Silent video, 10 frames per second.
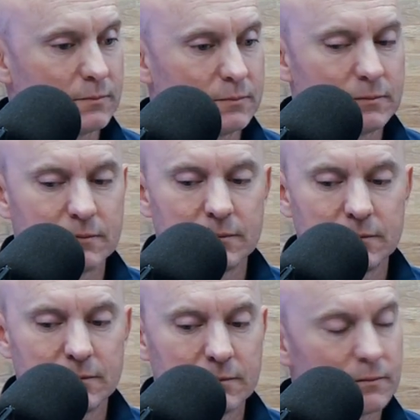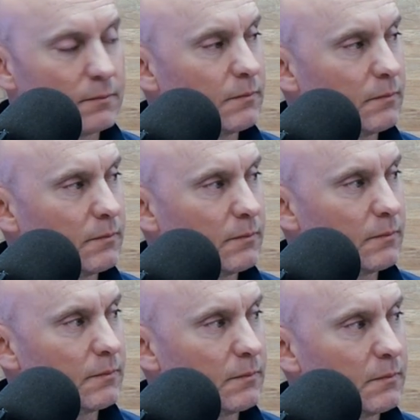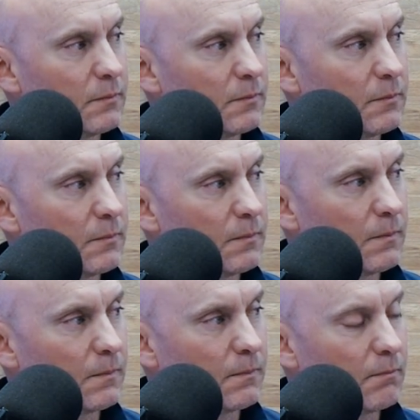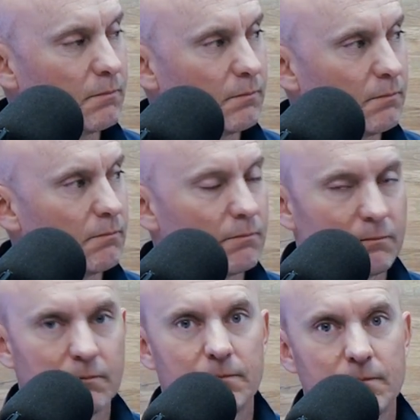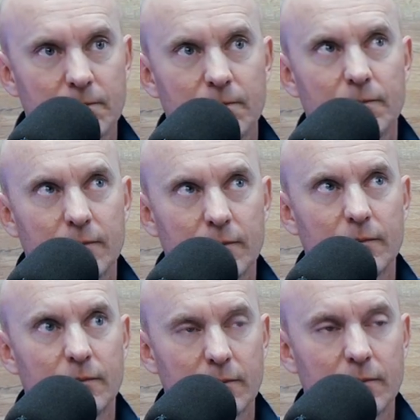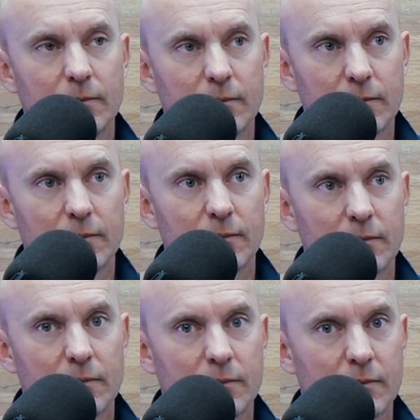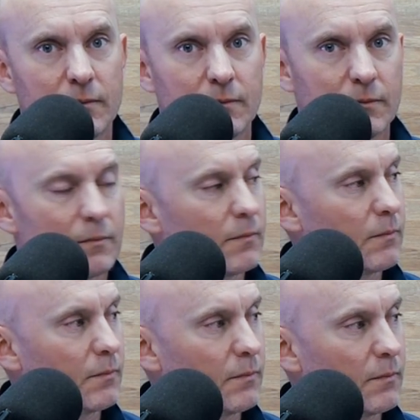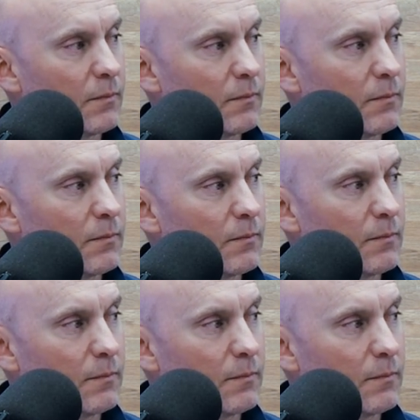No words are spoken by the person on screen.